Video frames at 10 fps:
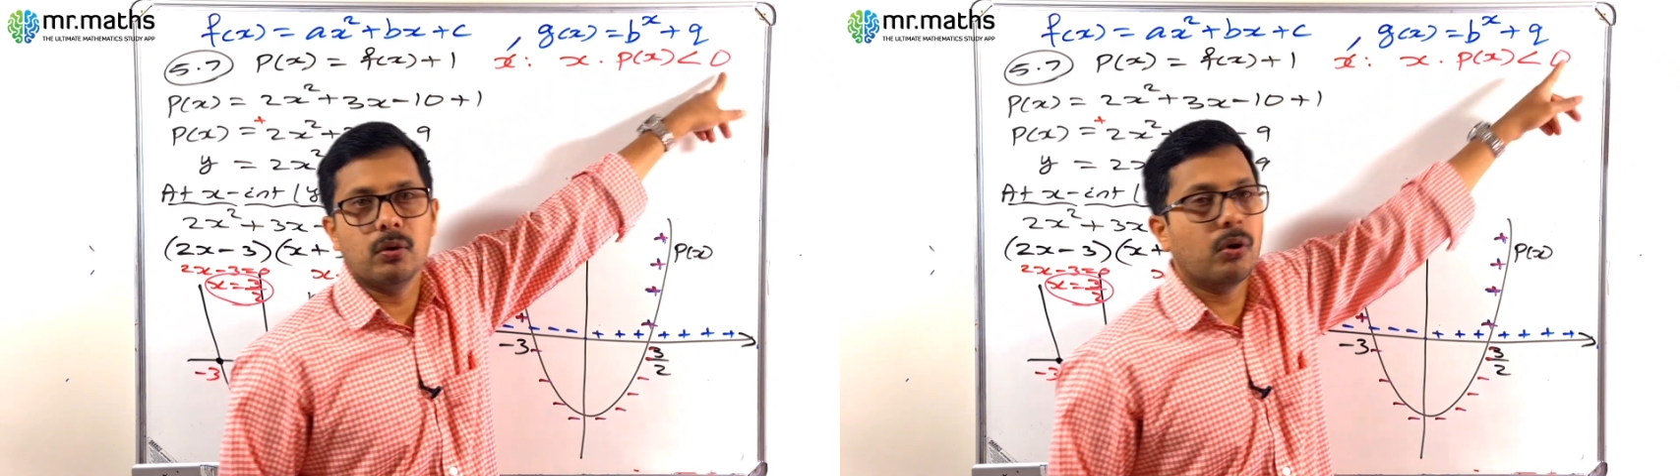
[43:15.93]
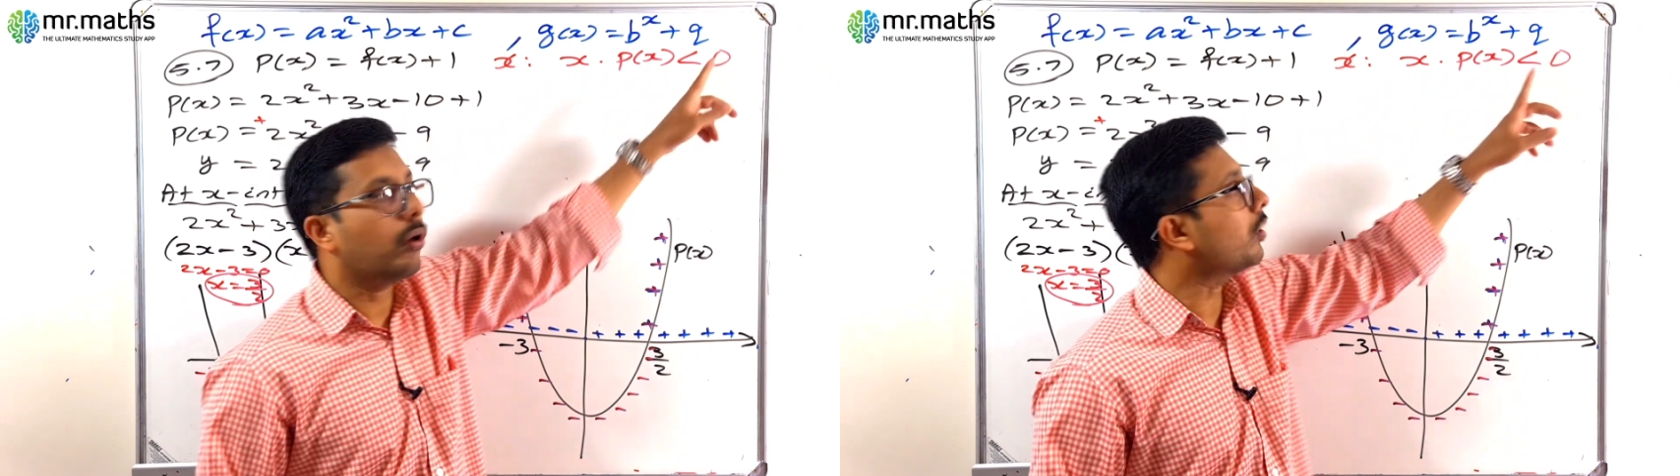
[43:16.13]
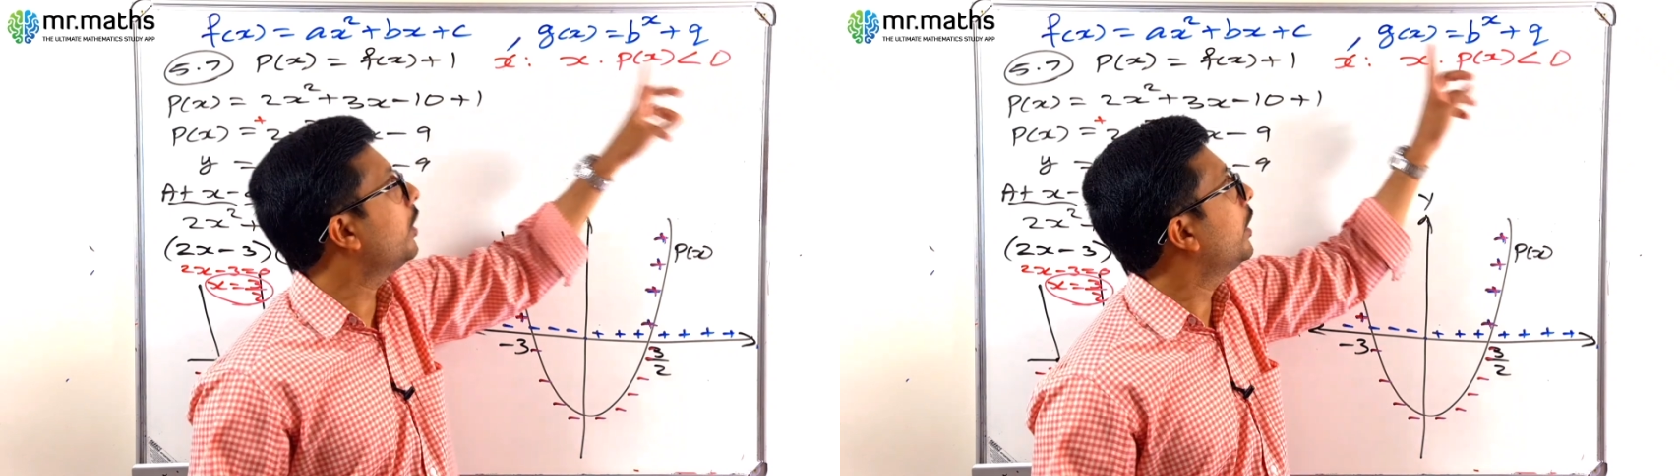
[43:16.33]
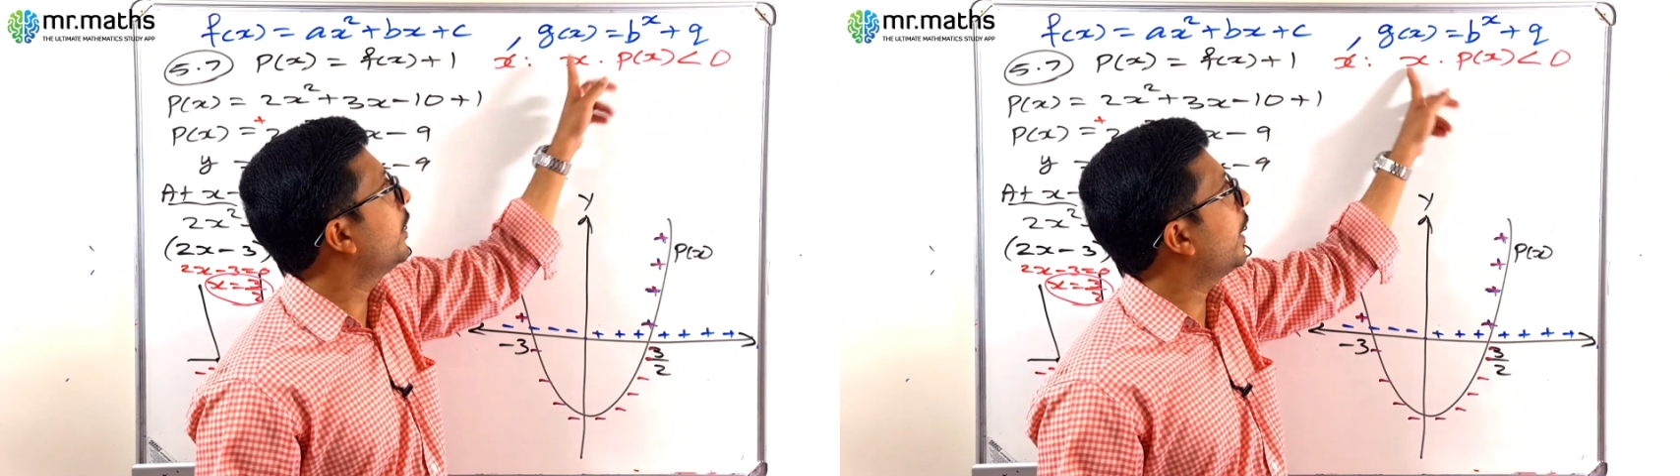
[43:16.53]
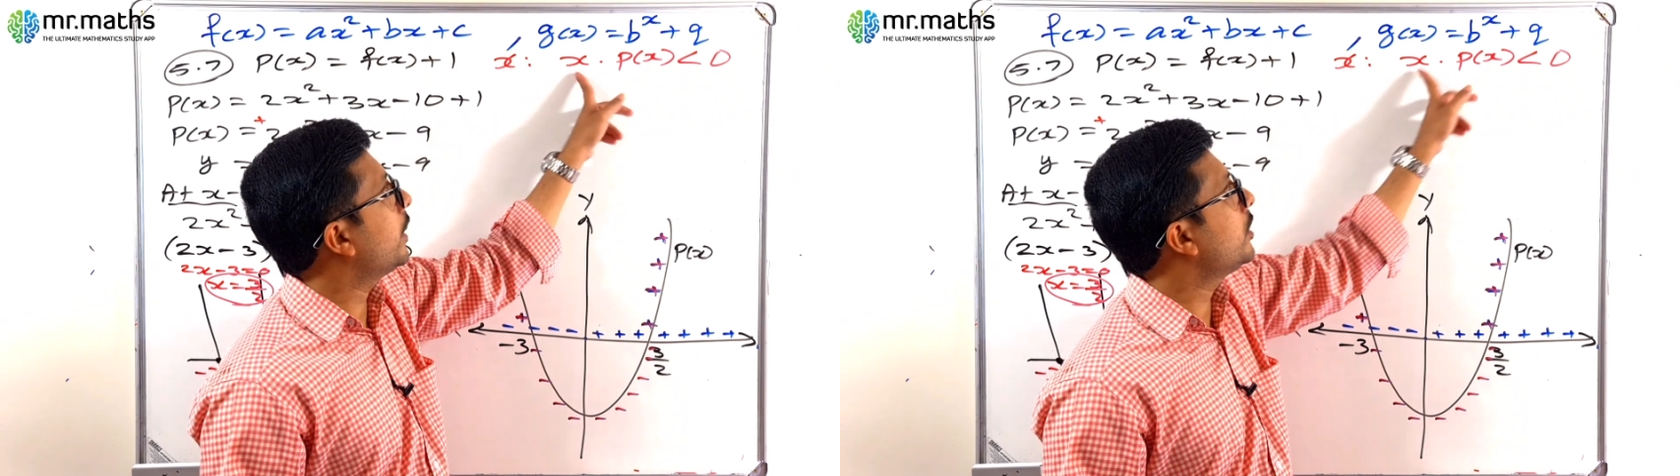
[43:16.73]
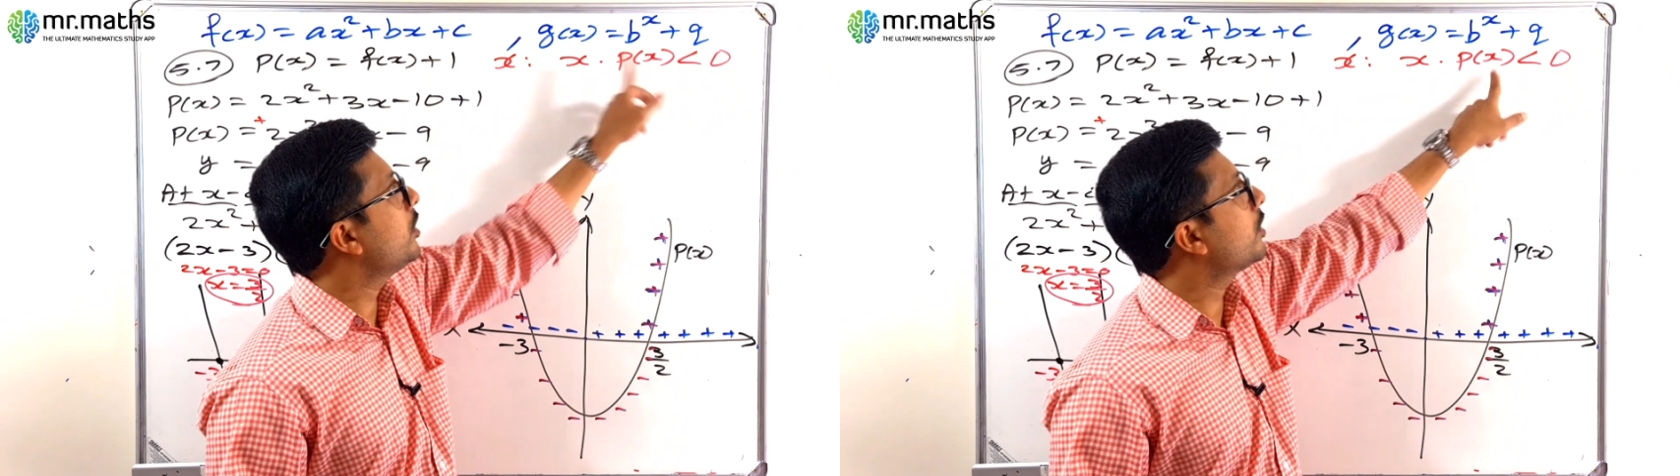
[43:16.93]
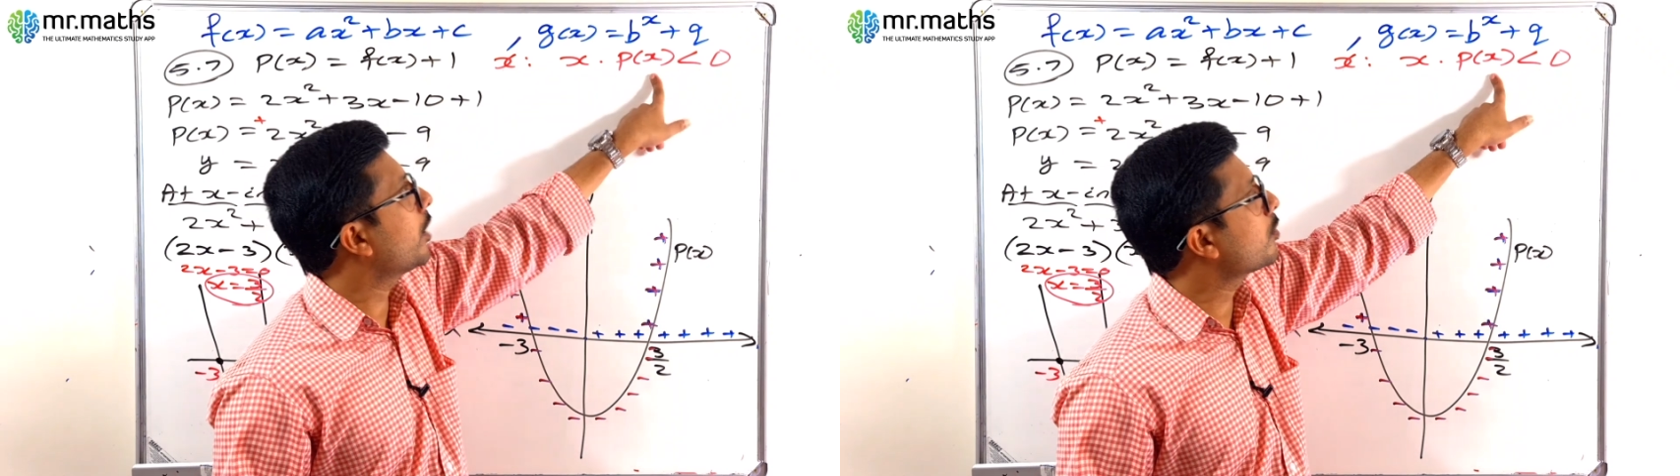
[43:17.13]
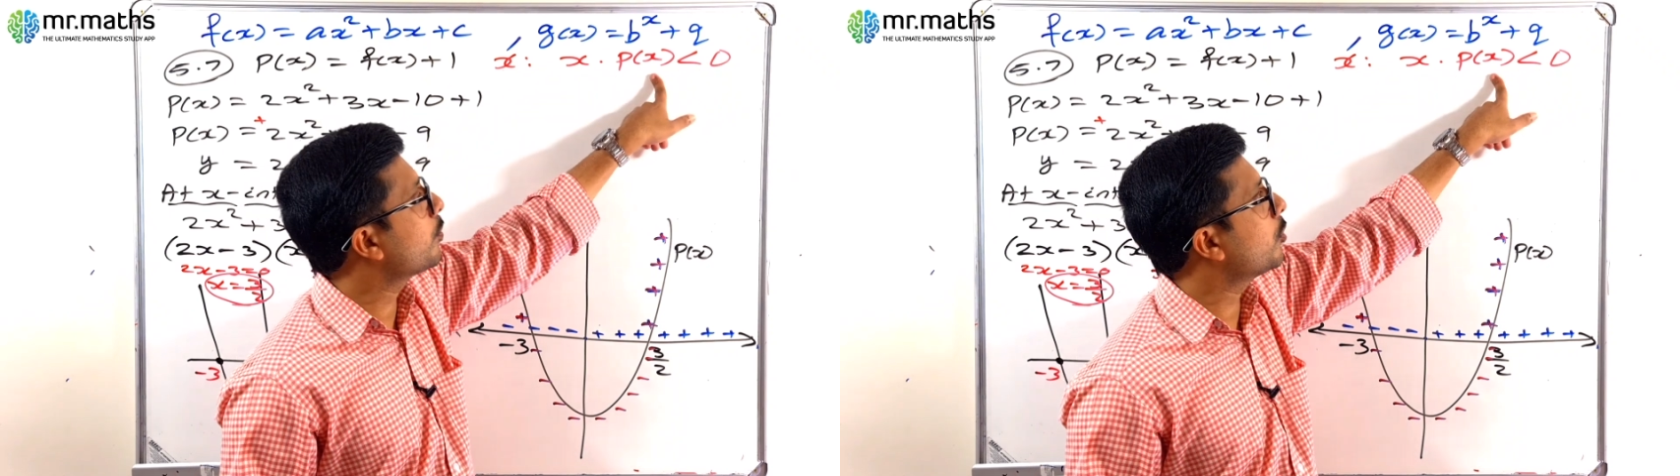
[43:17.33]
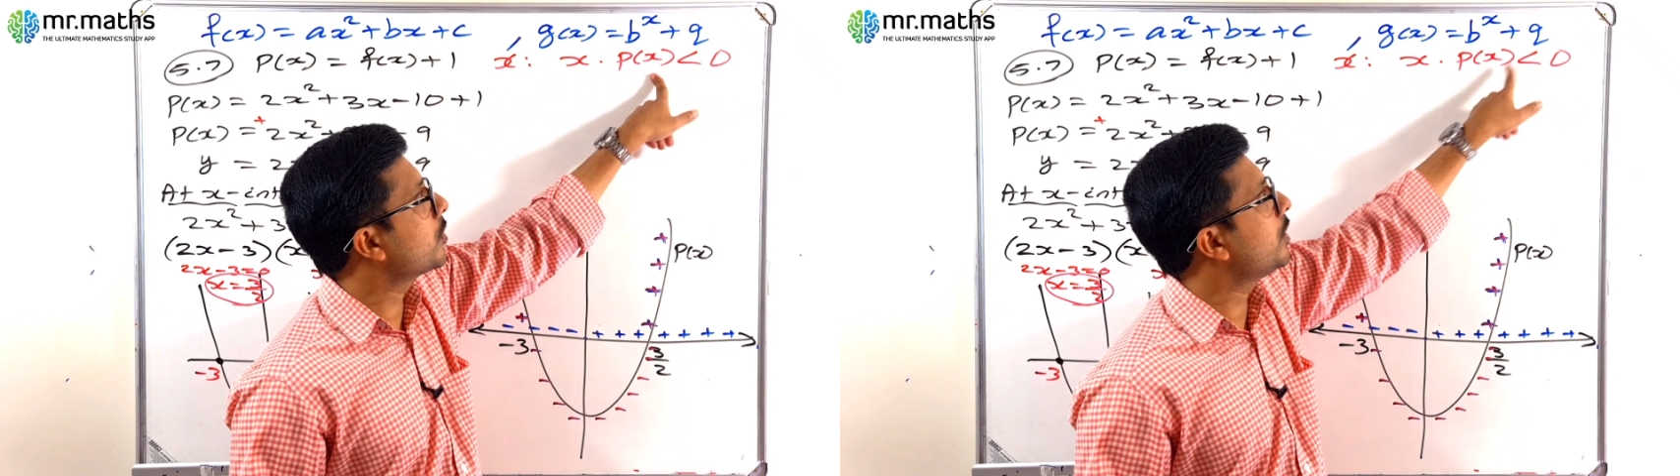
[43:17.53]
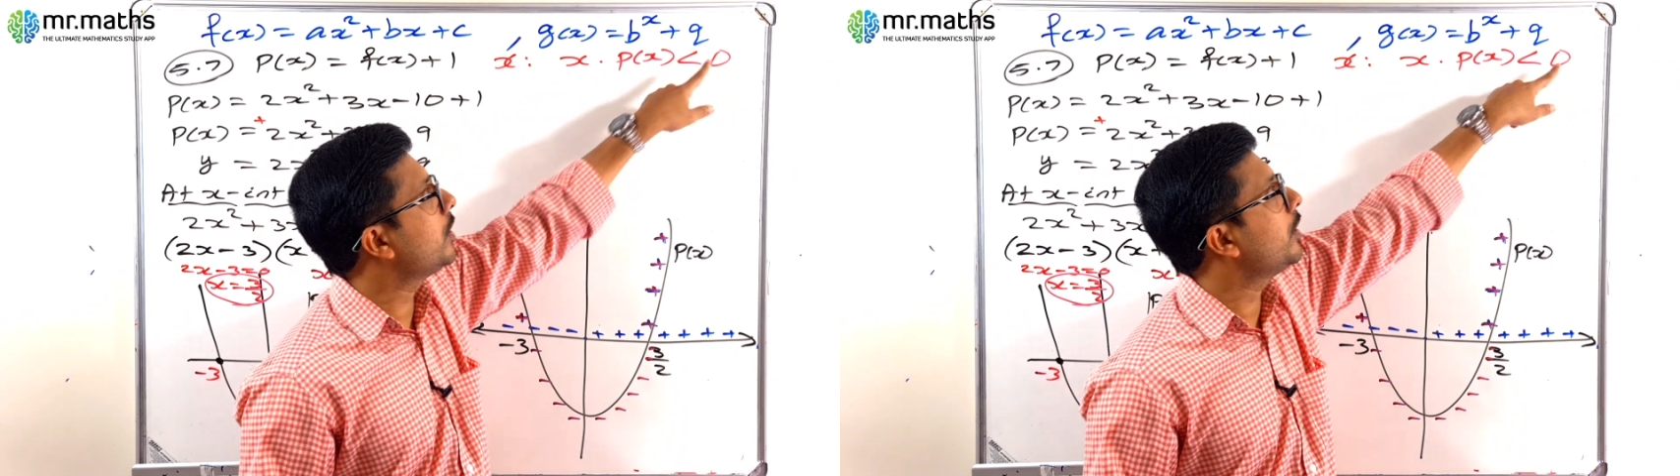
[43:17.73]
or negative times
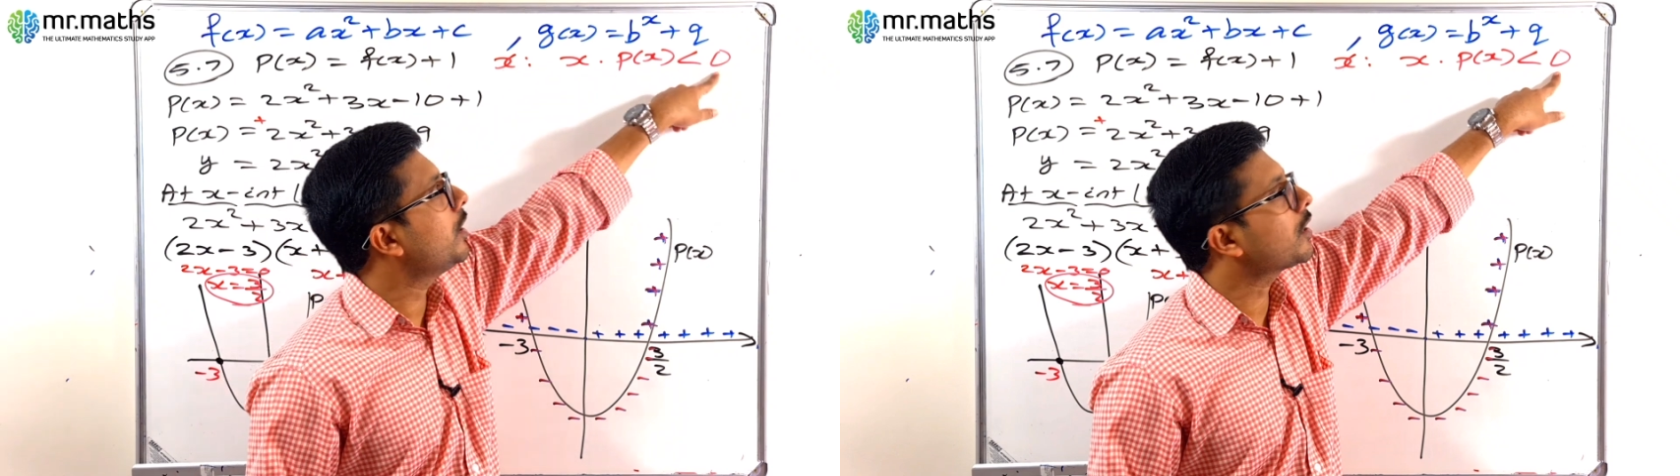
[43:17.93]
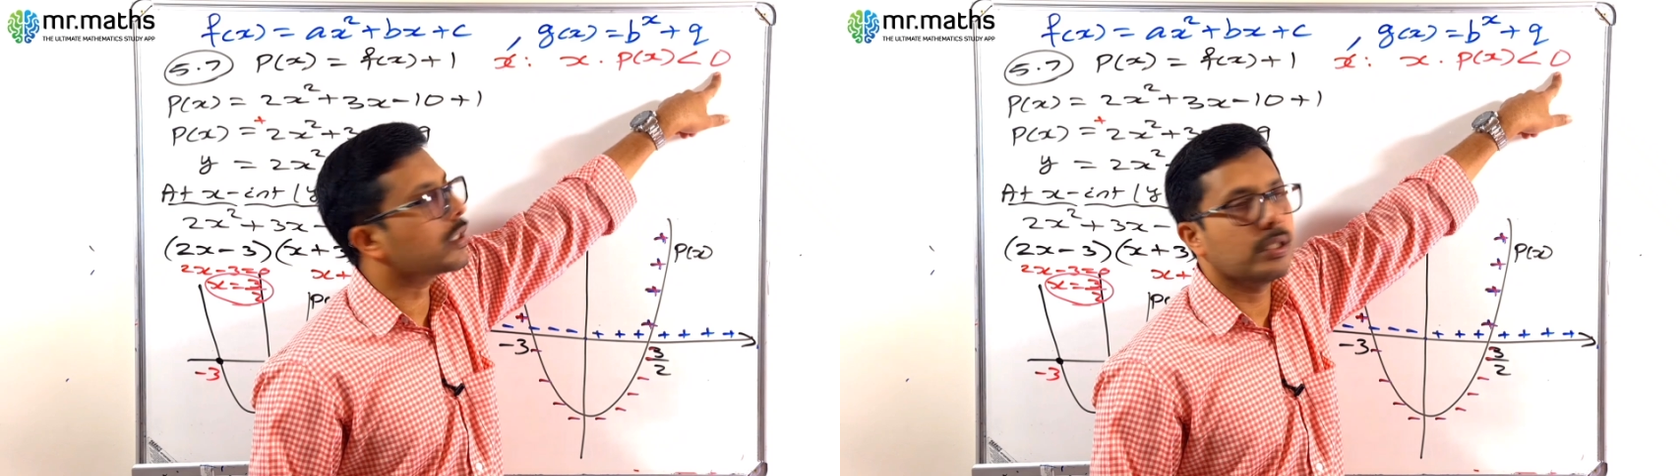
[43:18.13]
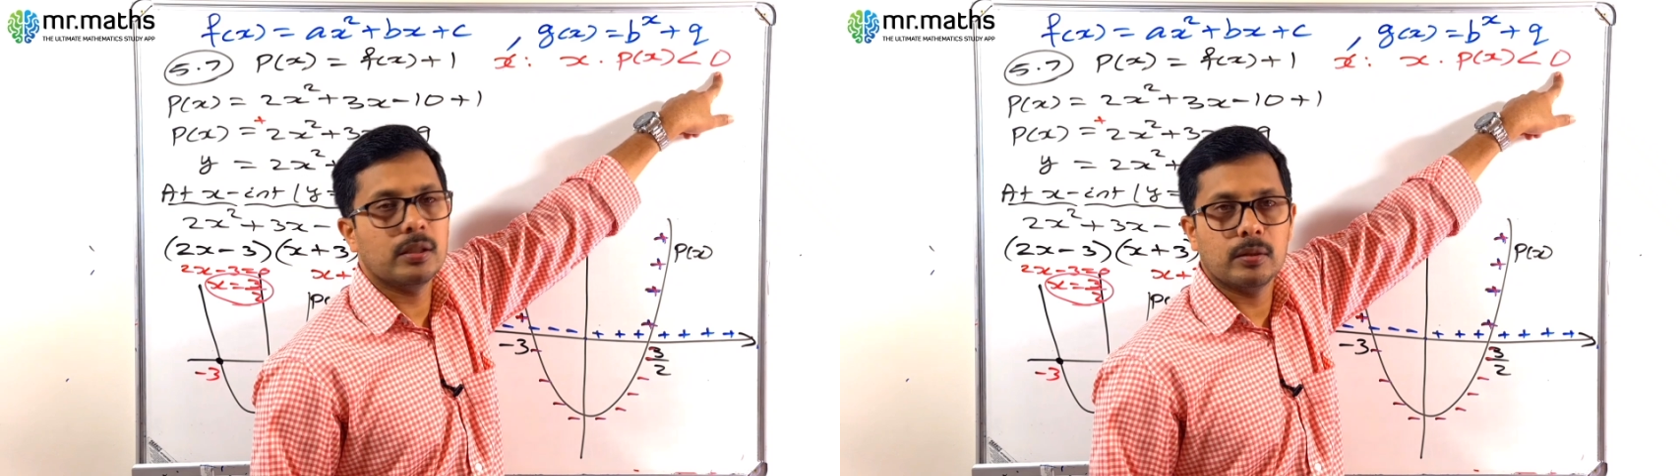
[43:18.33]
positive is